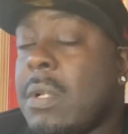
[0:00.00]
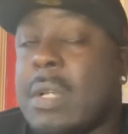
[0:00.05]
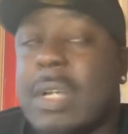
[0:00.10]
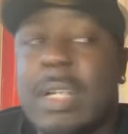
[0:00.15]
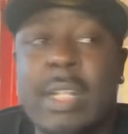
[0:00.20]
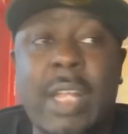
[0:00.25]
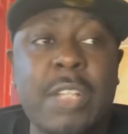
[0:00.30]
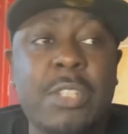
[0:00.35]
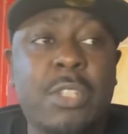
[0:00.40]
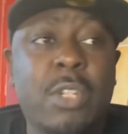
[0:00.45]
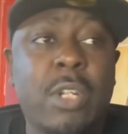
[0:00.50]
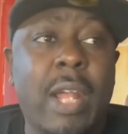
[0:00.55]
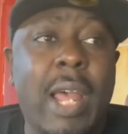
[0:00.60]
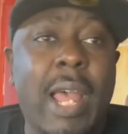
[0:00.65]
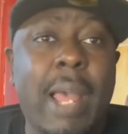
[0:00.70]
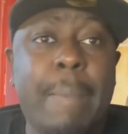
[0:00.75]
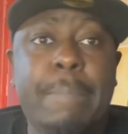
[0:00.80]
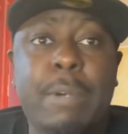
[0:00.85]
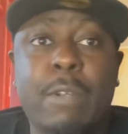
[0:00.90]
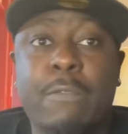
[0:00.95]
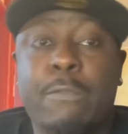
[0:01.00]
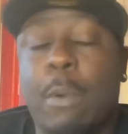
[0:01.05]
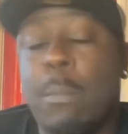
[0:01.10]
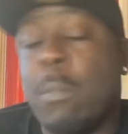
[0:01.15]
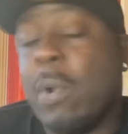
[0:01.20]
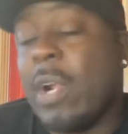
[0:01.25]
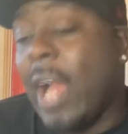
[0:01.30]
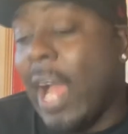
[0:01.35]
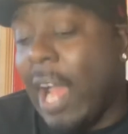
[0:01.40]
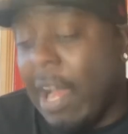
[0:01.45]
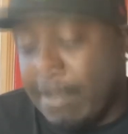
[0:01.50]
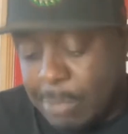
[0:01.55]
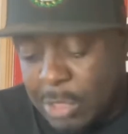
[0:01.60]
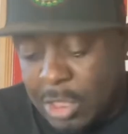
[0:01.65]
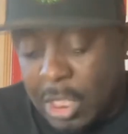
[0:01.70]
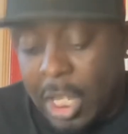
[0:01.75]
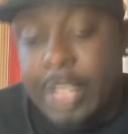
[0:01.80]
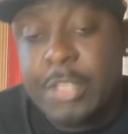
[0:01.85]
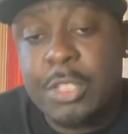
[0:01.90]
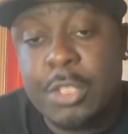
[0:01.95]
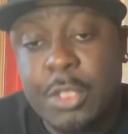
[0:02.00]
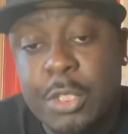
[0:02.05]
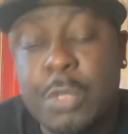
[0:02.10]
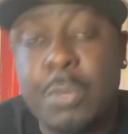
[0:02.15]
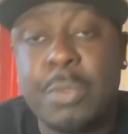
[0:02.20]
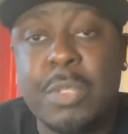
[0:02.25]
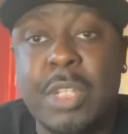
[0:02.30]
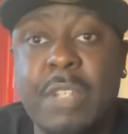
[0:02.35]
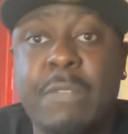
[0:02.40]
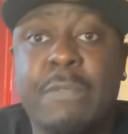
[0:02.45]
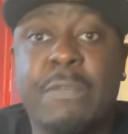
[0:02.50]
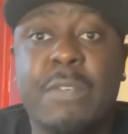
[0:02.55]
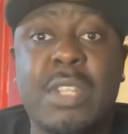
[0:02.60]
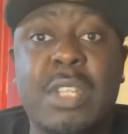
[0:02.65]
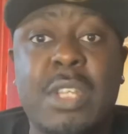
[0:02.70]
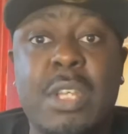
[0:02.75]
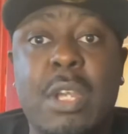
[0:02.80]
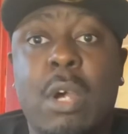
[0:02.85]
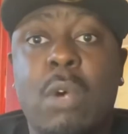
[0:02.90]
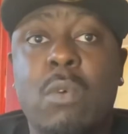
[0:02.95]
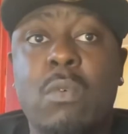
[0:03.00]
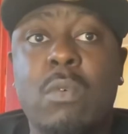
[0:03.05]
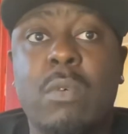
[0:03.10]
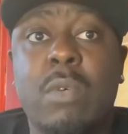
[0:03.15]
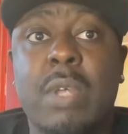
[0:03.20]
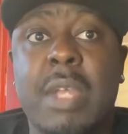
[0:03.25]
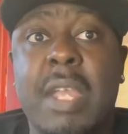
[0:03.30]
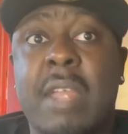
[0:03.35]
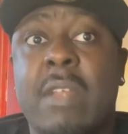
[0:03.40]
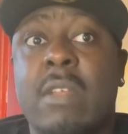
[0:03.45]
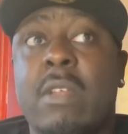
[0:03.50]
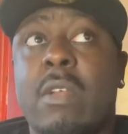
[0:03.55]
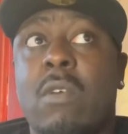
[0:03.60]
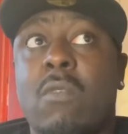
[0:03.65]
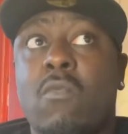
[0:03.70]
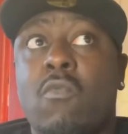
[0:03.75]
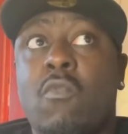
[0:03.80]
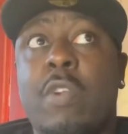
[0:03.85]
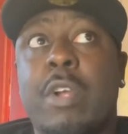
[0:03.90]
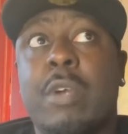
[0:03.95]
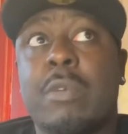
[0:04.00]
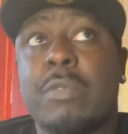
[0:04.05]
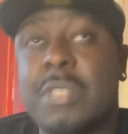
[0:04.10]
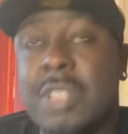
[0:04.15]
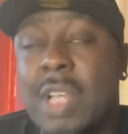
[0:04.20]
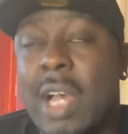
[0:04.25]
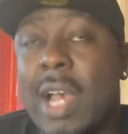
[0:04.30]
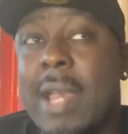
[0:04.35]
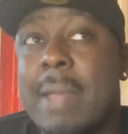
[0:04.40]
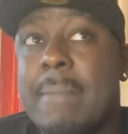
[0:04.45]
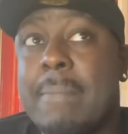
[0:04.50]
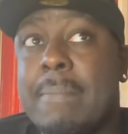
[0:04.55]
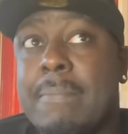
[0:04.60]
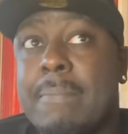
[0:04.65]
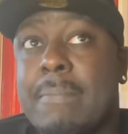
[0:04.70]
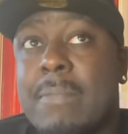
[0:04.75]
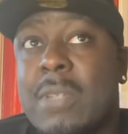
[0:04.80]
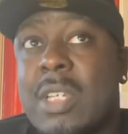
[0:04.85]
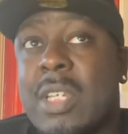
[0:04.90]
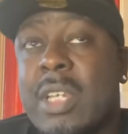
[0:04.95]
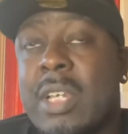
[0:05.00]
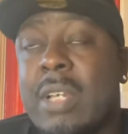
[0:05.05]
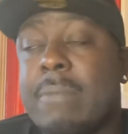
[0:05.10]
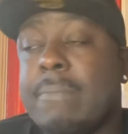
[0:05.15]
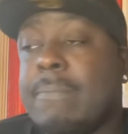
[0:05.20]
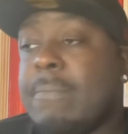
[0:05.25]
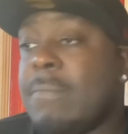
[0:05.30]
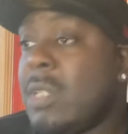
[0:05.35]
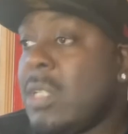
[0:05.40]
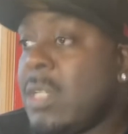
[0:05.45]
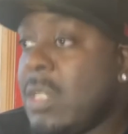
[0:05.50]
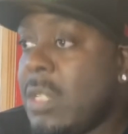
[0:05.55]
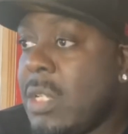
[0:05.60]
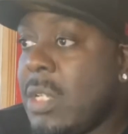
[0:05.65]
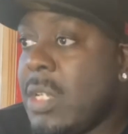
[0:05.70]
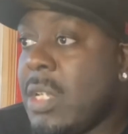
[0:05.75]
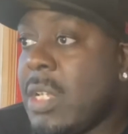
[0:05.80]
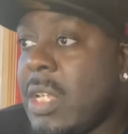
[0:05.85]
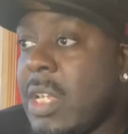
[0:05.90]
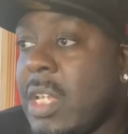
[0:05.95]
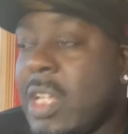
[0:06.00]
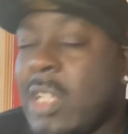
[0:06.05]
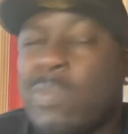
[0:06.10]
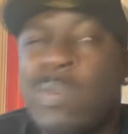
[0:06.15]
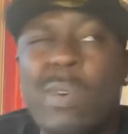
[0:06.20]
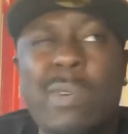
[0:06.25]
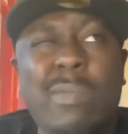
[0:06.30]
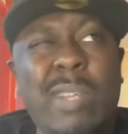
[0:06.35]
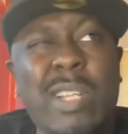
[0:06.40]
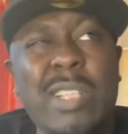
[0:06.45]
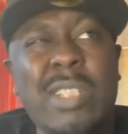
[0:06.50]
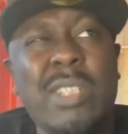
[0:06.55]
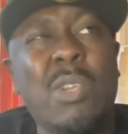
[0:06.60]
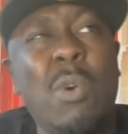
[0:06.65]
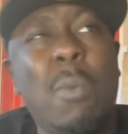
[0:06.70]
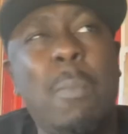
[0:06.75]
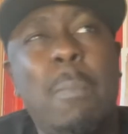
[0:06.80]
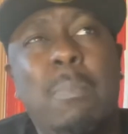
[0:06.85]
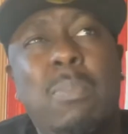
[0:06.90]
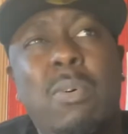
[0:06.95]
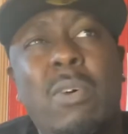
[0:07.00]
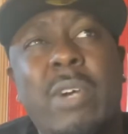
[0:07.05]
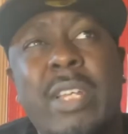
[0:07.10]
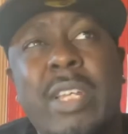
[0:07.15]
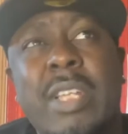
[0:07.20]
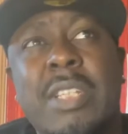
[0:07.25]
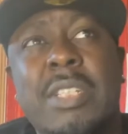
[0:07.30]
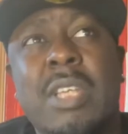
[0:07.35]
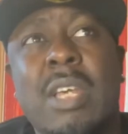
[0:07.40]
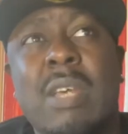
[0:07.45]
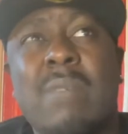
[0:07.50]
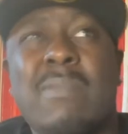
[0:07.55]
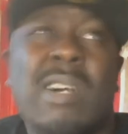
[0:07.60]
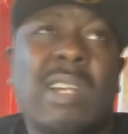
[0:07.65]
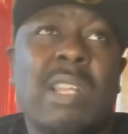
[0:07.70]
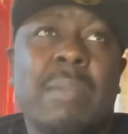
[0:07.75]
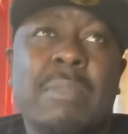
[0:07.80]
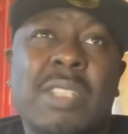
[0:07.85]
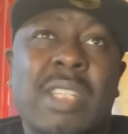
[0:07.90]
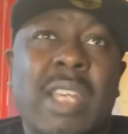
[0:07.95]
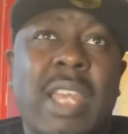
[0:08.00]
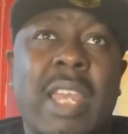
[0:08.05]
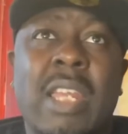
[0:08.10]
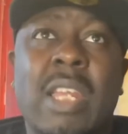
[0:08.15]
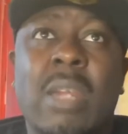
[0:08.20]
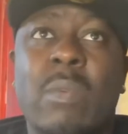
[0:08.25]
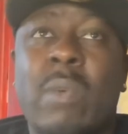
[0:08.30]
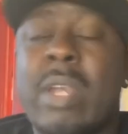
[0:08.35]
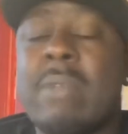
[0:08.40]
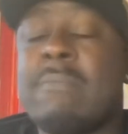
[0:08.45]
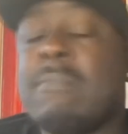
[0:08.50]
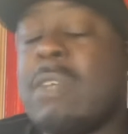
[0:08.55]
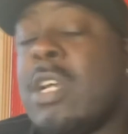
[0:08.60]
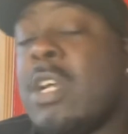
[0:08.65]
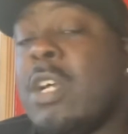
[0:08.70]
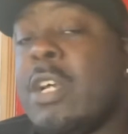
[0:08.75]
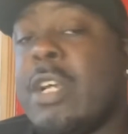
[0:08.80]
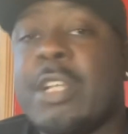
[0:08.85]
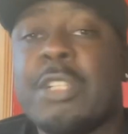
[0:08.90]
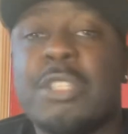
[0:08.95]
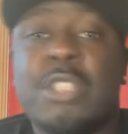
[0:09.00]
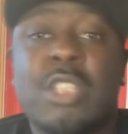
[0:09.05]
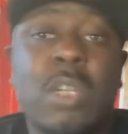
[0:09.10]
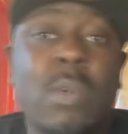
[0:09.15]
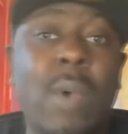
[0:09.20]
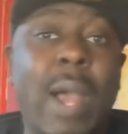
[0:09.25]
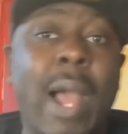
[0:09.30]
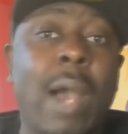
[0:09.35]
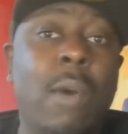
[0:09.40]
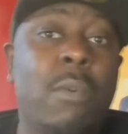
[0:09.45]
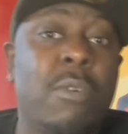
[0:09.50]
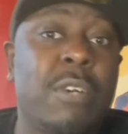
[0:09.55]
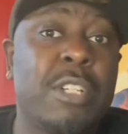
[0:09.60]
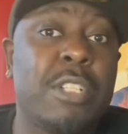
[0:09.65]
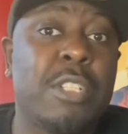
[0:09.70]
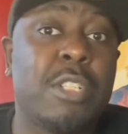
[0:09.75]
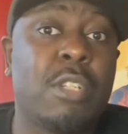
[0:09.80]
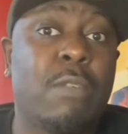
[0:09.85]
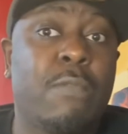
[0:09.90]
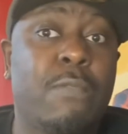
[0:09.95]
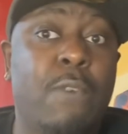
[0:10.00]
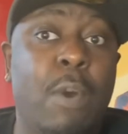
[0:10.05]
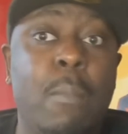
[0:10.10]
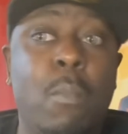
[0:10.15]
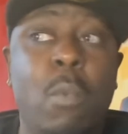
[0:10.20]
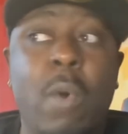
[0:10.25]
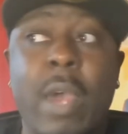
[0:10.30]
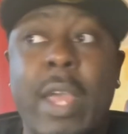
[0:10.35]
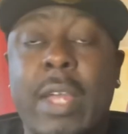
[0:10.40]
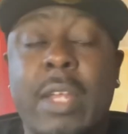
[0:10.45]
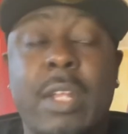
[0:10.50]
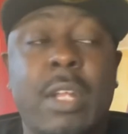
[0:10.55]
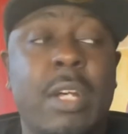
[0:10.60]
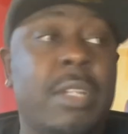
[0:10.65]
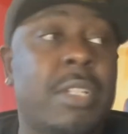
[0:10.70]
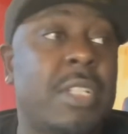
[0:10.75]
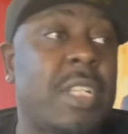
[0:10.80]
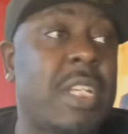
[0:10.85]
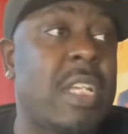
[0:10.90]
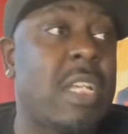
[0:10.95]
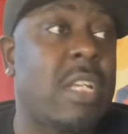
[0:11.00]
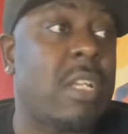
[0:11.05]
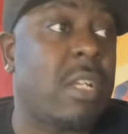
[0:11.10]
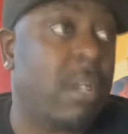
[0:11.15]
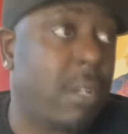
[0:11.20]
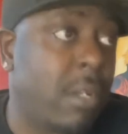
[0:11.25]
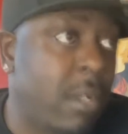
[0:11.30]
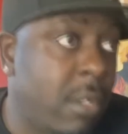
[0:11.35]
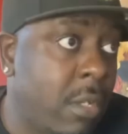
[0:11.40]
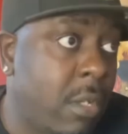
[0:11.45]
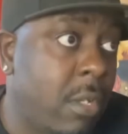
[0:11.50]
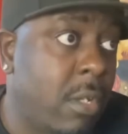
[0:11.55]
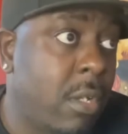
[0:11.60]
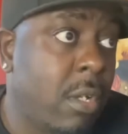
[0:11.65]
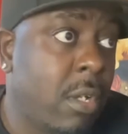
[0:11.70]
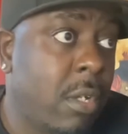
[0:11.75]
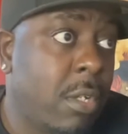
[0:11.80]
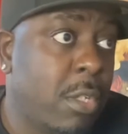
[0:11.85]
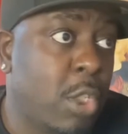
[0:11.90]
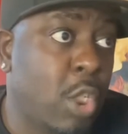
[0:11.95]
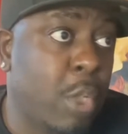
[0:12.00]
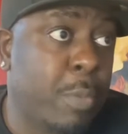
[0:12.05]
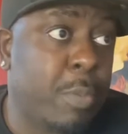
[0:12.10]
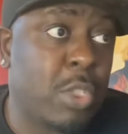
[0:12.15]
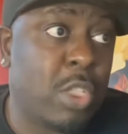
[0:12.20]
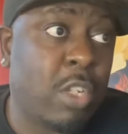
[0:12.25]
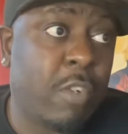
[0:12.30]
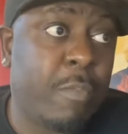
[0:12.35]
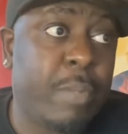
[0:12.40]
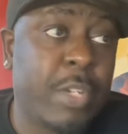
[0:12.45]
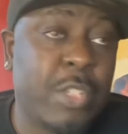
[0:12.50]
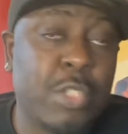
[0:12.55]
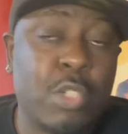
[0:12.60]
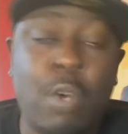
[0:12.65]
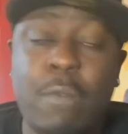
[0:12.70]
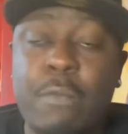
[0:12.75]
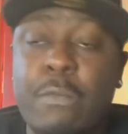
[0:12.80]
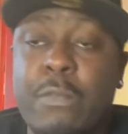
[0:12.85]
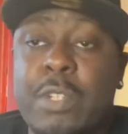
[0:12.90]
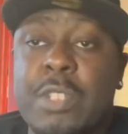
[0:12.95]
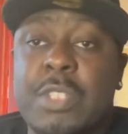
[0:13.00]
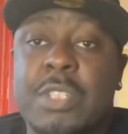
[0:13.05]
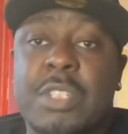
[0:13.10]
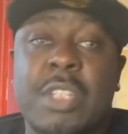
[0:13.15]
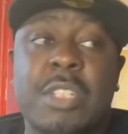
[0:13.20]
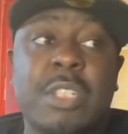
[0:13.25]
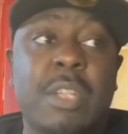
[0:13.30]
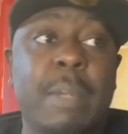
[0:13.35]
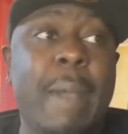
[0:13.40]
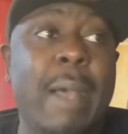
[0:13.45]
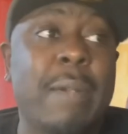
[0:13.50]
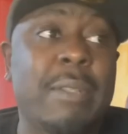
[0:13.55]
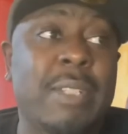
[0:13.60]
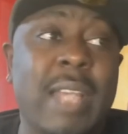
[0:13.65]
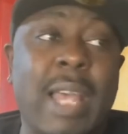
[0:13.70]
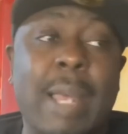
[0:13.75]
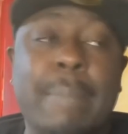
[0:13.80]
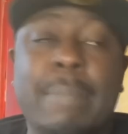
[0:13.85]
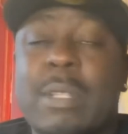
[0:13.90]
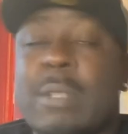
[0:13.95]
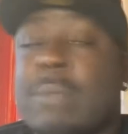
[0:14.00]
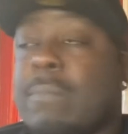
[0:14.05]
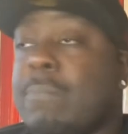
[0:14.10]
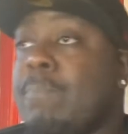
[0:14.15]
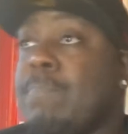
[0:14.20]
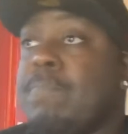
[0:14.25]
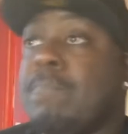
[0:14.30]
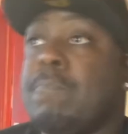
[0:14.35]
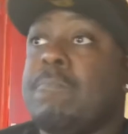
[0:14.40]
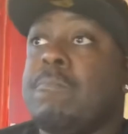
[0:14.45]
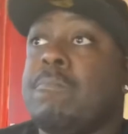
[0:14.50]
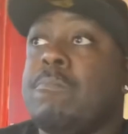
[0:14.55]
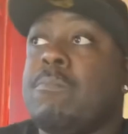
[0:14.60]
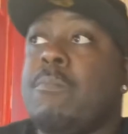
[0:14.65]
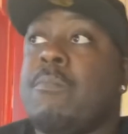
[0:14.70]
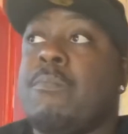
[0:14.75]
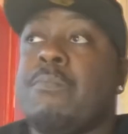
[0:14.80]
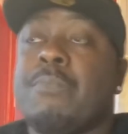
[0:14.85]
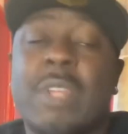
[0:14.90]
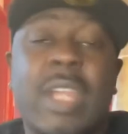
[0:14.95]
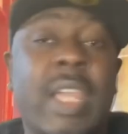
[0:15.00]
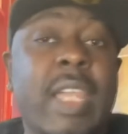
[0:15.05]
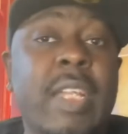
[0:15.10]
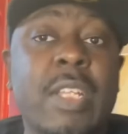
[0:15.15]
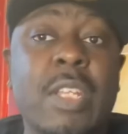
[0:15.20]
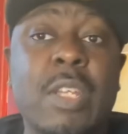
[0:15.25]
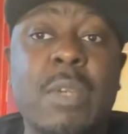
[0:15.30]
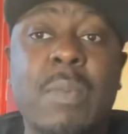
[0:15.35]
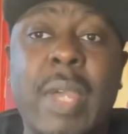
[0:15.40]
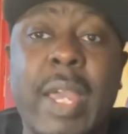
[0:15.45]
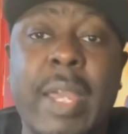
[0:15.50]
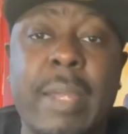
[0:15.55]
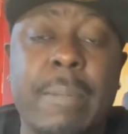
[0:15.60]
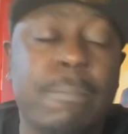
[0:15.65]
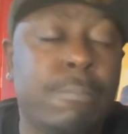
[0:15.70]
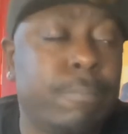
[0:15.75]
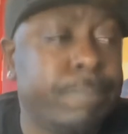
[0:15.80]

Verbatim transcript: And that's going to happen from when I'm starting to do this video in real time. Yeah. It is, well, that's no point is it? But let me say it anyway. It's two hours from when the Ubisoft press conference is about to happen in the UK.